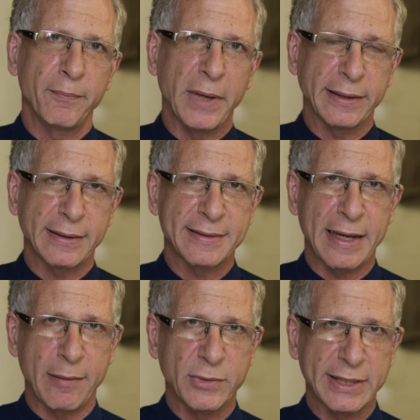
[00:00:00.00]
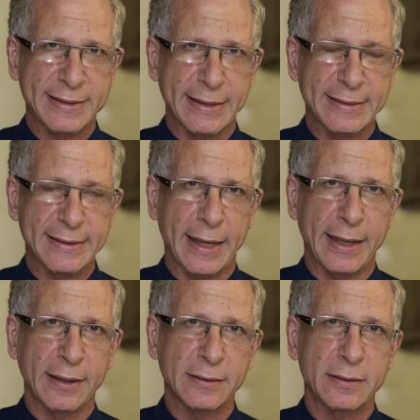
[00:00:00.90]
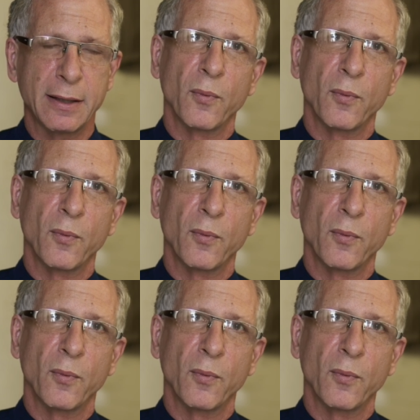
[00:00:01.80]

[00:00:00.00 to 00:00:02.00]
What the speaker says: at the same distance settings.